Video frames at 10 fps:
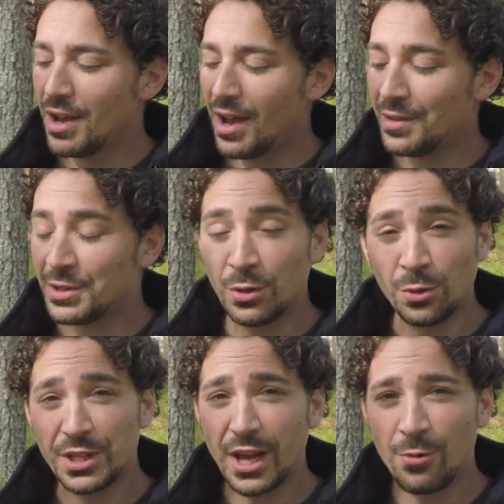And the
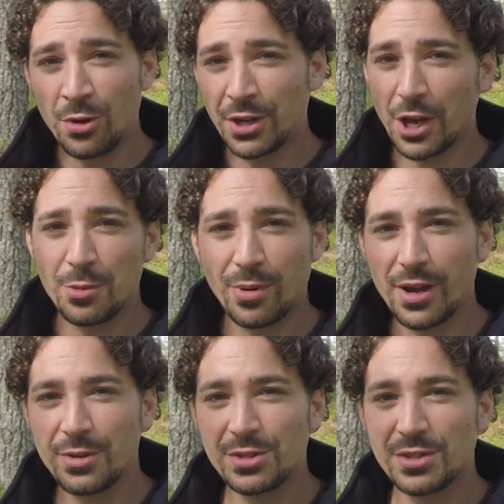audio on
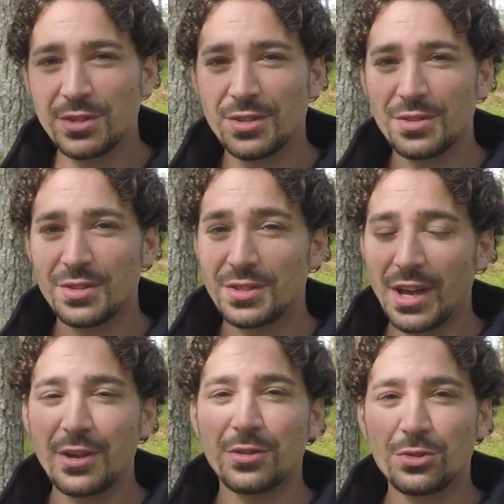GoPros, to
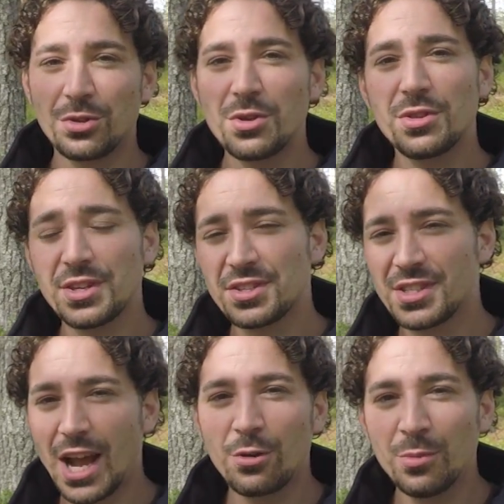tell you the truth, is
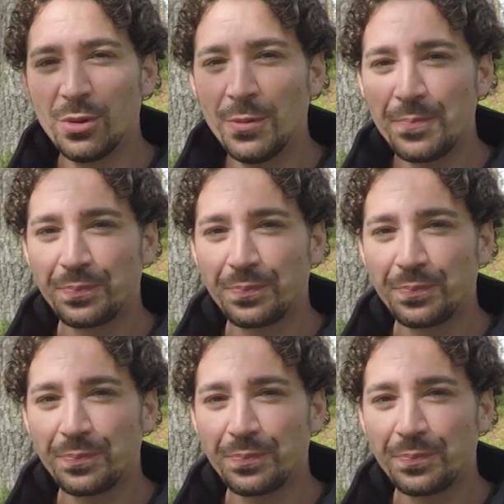terrible.